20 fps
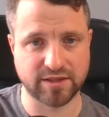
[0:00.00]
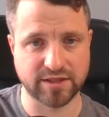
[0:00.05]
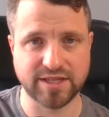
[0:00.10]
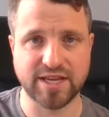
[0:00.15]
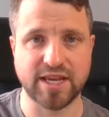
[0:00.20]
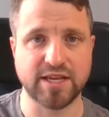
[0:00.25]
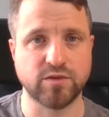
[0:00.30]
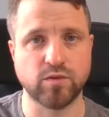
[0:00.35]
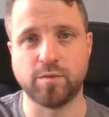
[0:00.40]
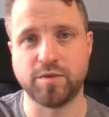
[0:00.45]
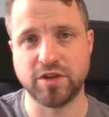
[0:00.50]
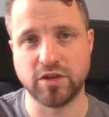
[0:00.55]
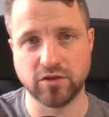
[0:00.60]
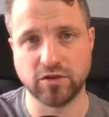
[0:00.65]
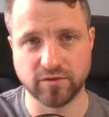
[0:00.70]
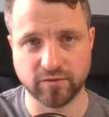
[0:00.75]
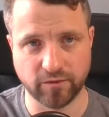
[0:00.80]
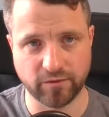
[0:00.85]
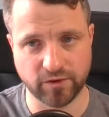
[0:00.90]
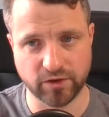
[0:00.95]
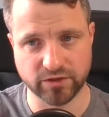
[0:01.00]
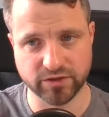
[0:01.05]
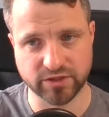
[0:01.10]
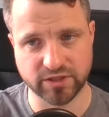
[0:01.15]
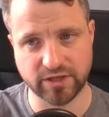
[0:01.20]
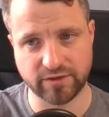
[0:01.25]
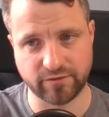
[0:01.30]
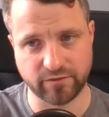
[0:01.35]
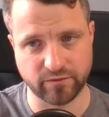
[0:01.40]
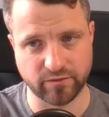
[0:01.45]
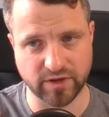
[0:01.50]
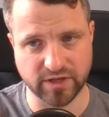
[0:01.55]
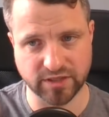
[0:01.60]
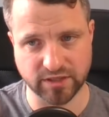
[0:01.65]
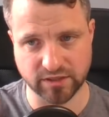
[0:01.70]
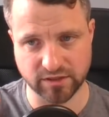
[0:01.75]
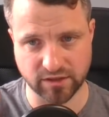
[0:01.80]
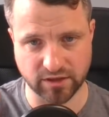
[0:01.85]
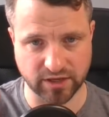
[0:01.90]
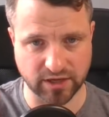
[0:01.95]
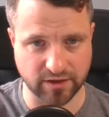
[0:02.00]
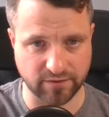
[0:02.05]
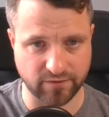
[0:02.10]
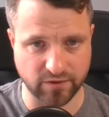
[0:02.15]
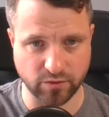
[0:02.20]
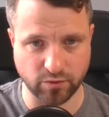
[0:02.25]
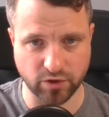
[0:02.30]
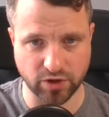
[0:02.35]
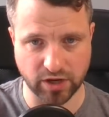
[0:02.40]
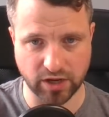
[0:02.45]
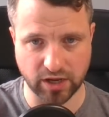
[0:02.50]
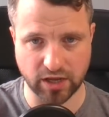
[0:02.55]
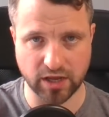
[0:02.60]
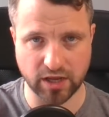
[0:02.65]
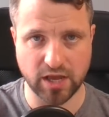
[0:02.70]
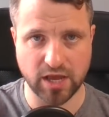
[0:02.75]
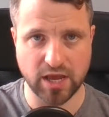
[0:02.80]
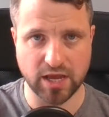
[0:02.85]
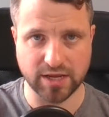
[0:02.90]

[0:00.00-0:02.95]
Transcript: The test will be useful for lots of different reasons like if you want to